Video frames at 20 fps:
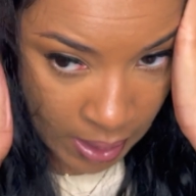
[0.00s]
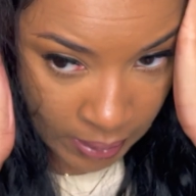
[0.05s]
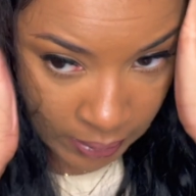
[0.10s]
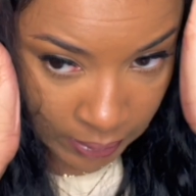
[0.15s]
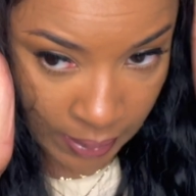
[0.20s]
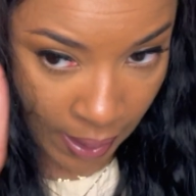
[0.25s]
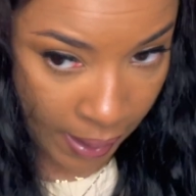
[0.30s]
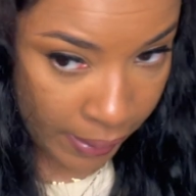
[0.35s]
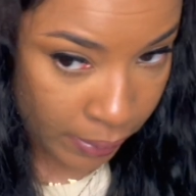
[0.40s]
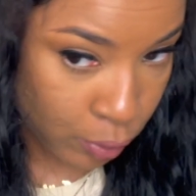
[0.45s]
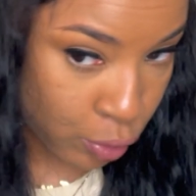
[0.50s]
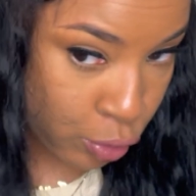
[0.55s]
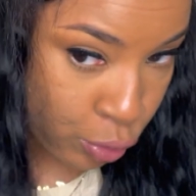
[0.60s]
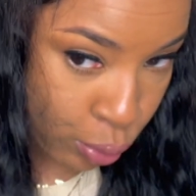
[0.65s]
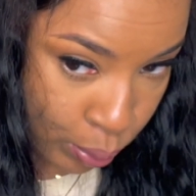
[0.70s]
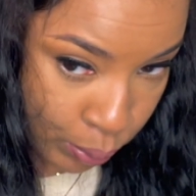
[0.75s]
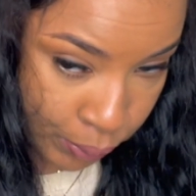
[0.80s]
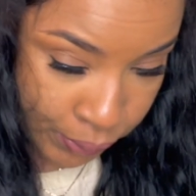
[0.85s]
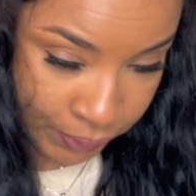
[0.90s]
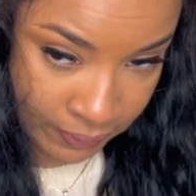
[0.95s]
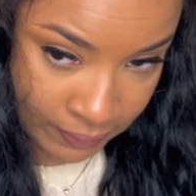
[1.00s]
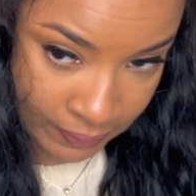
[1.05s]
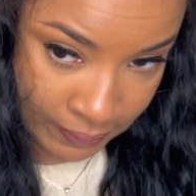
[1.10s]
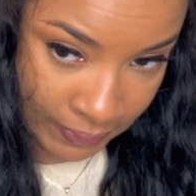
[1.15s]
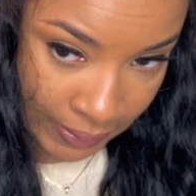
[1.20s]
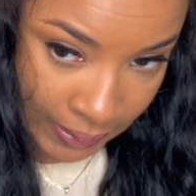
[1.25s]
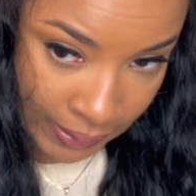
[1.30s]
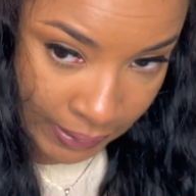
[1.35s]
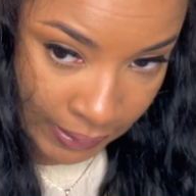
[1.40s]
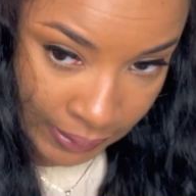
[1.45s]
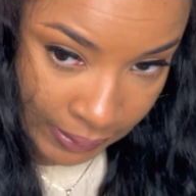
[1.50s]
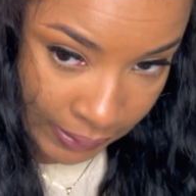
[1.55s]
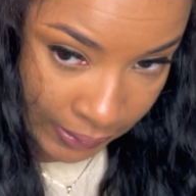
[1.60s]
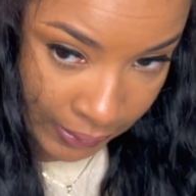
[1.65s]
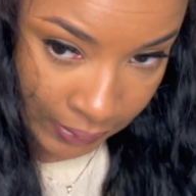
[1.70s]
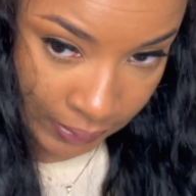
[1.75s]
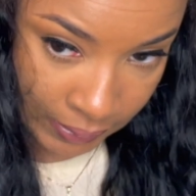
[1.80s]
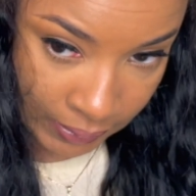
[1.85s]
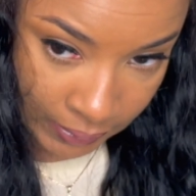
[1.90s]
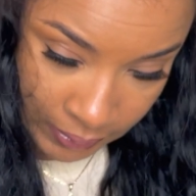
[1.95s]
like, towards the
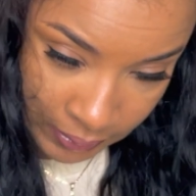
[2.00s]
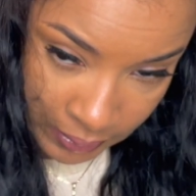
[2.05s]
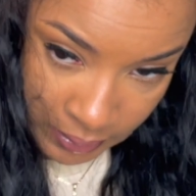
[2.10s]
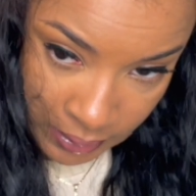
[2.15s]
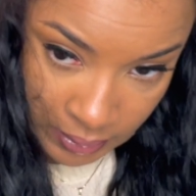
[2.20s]
end.